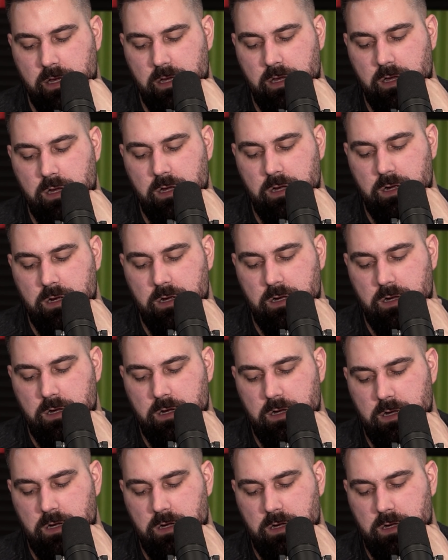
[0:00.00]

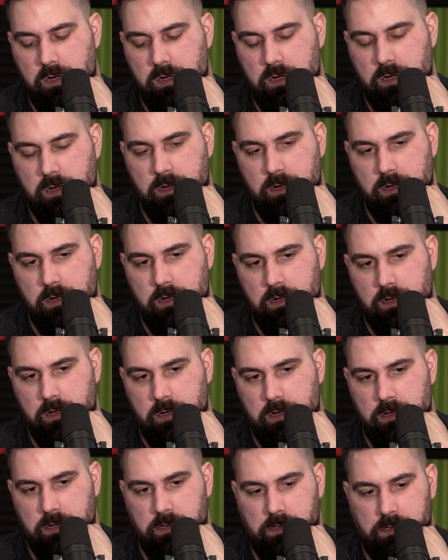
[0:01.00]

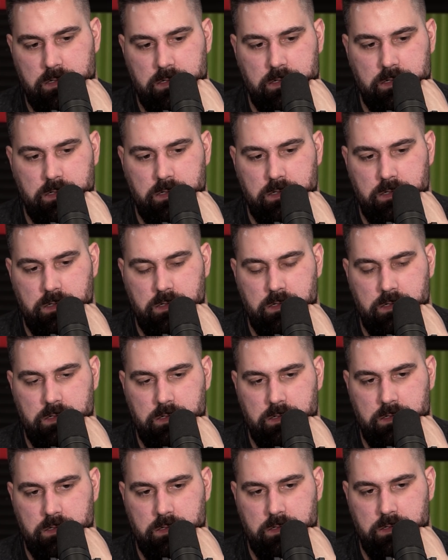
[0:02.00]

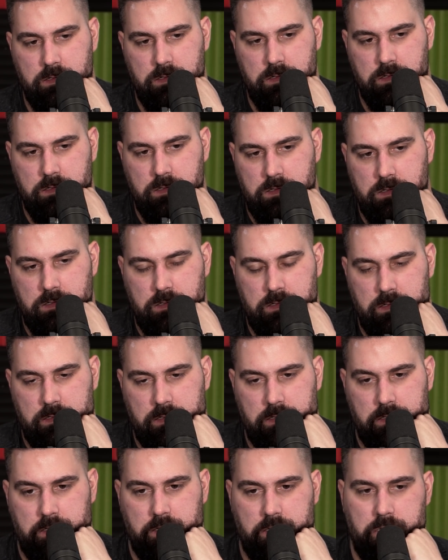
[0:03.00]

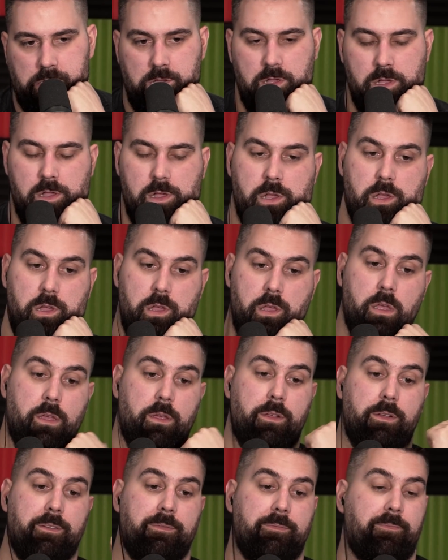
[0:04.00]

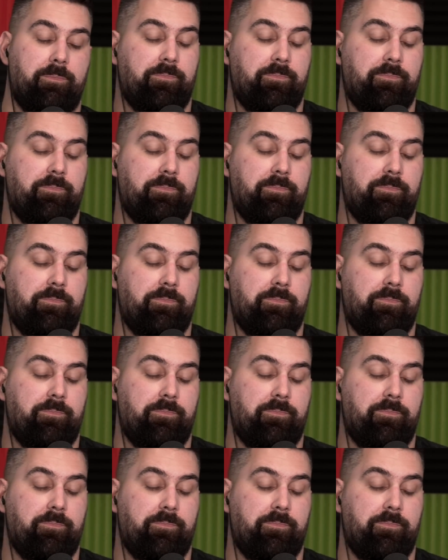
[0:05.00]
No words are spoken by the person on screen.